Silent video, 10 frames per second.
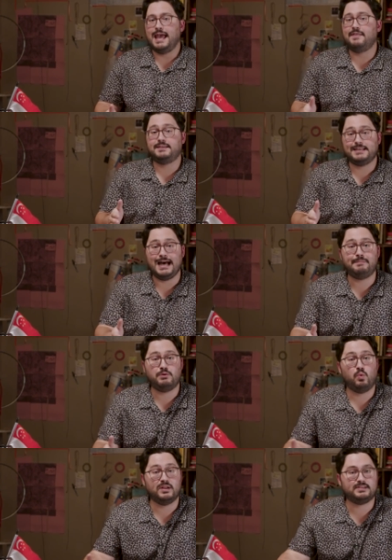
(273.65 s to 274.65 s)
and the time
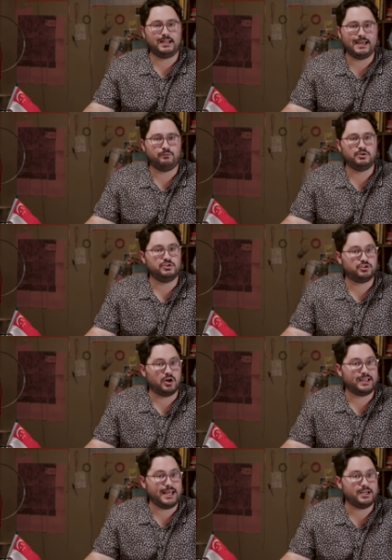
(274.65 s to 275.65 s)
in one's life when you
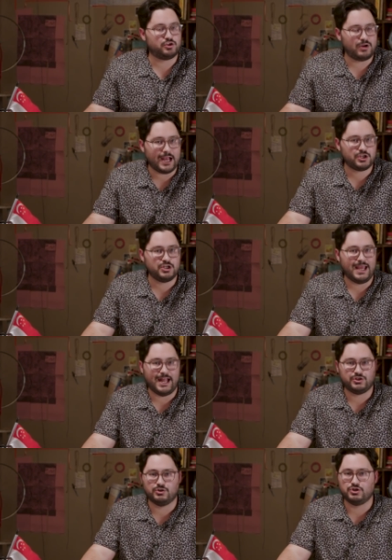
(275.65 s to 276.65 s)
start gaining traction
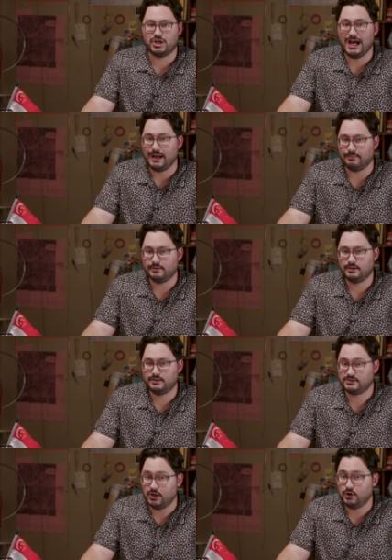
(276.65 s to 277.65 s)
at your job.
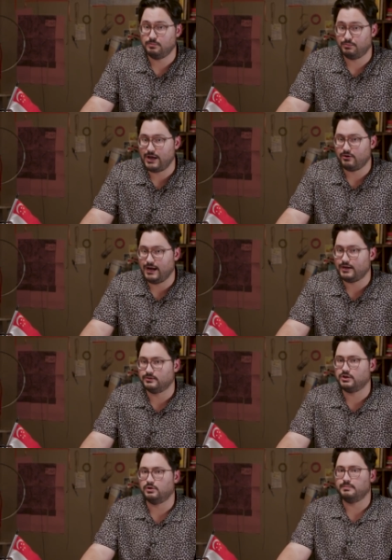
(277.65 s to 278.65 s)
So,
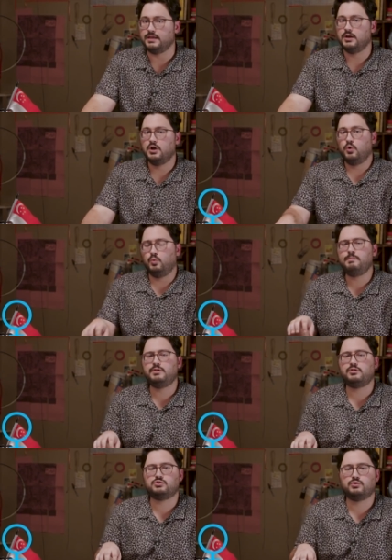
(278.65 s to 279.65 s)
Brauner-Otto told me,
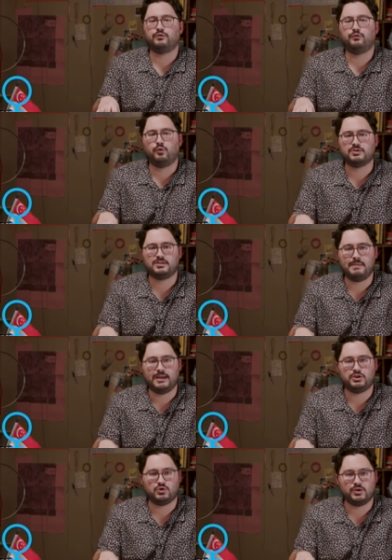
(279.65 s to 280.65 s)
women are sort of forced to
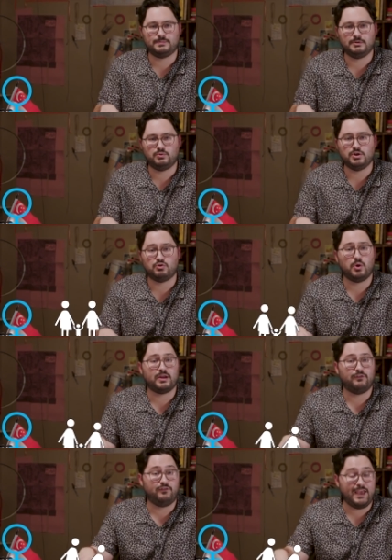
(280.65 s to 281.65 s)
make a choice between
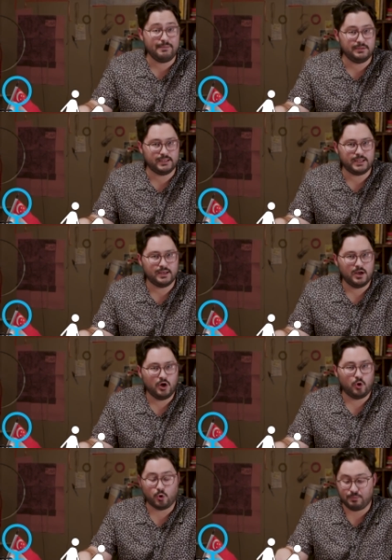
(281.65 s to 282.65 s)
growing a family
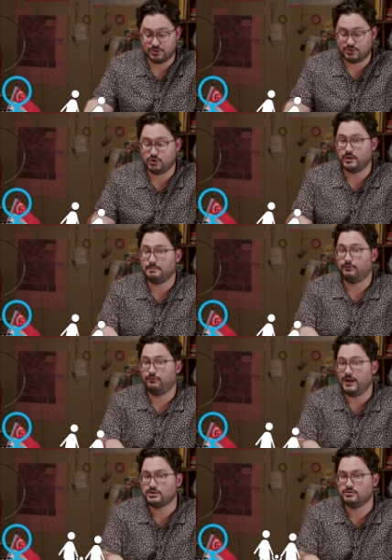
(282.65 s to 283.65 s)
or pursuing
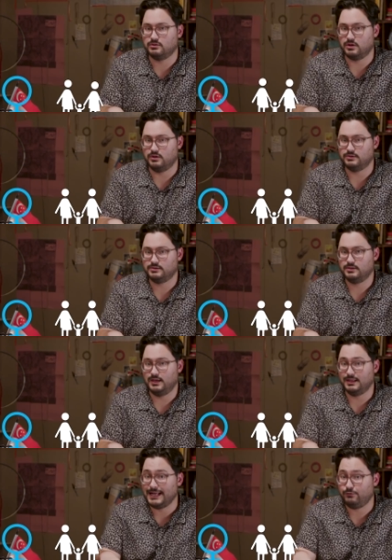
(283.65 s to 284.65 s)
professional goals.
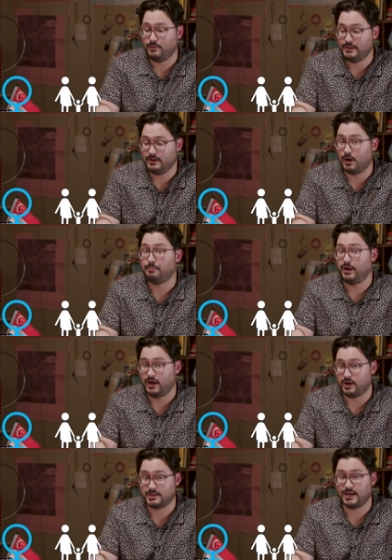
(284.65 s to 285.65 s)
A lot of women are
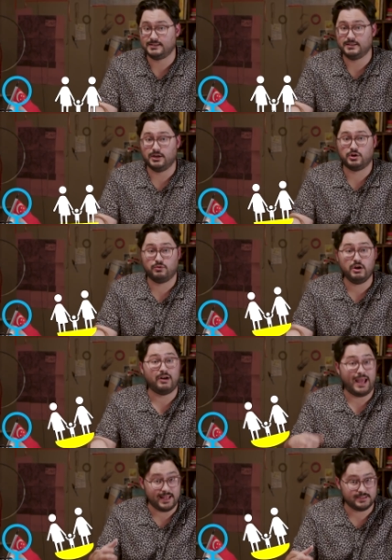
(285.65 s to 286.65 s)
prioritizing their career,
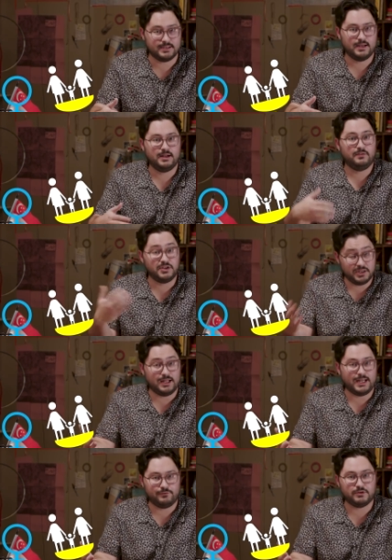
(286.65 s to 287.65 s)
hence the
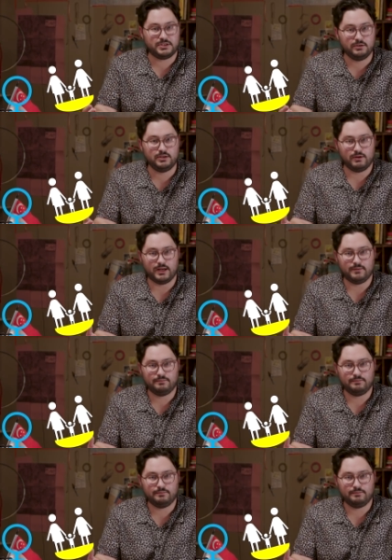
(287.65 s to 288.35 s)
declining fertility rate.